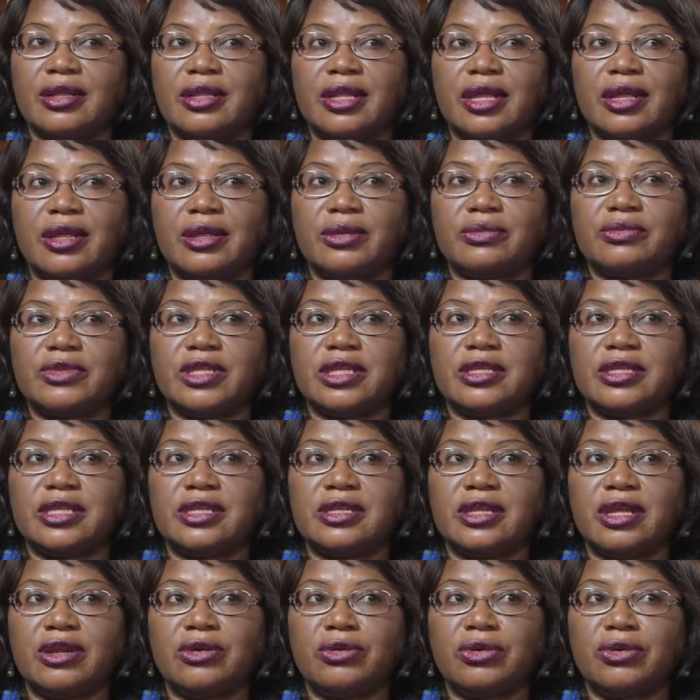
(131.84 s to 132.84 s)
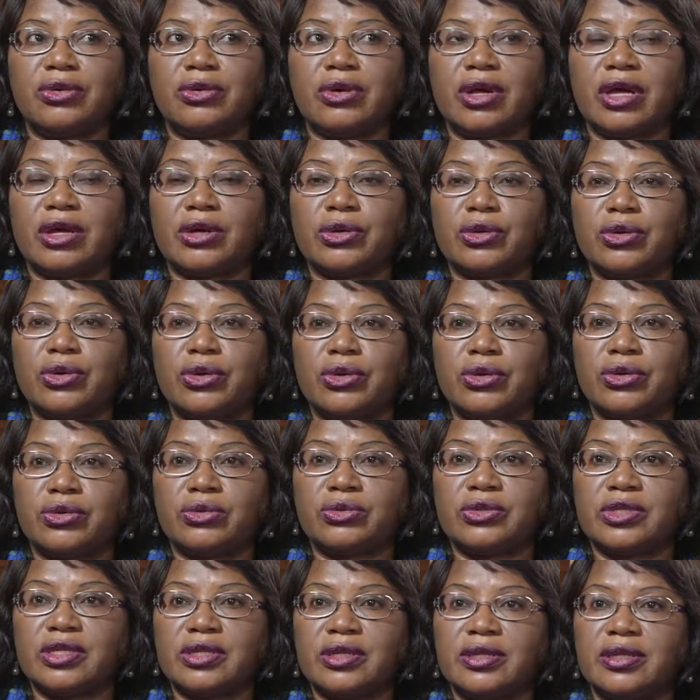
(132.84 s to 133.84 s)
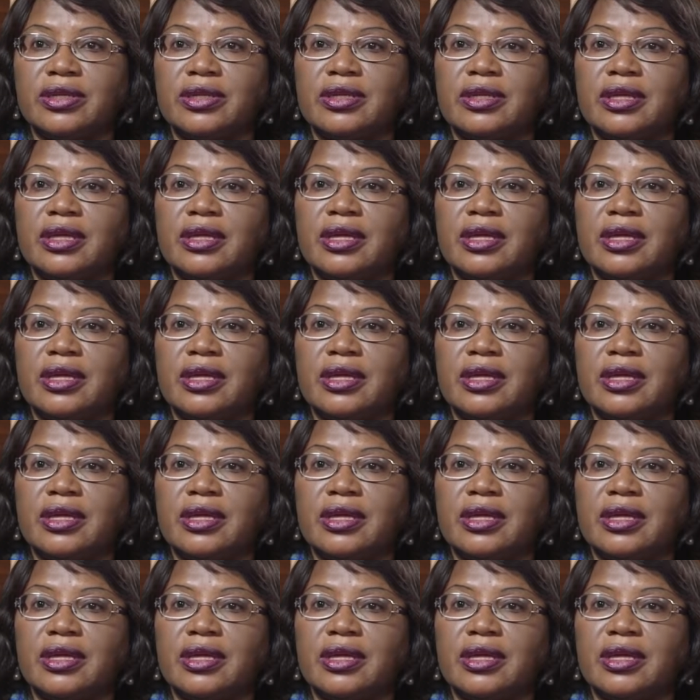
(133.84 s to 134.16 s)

The Denarau Accord